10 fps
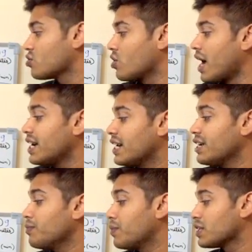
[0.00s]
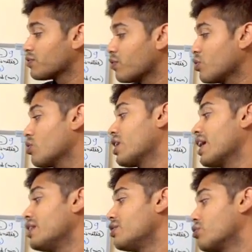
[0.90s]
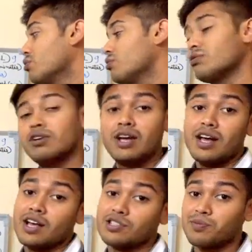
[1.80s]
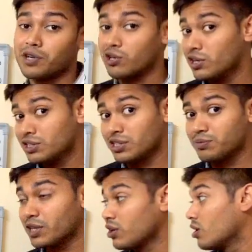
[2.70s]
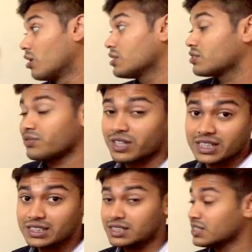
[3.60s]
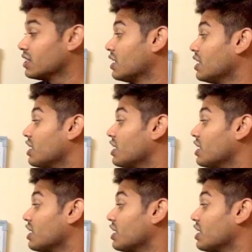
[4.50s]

So 19 plus 4 and 2 as a precaution, because friends,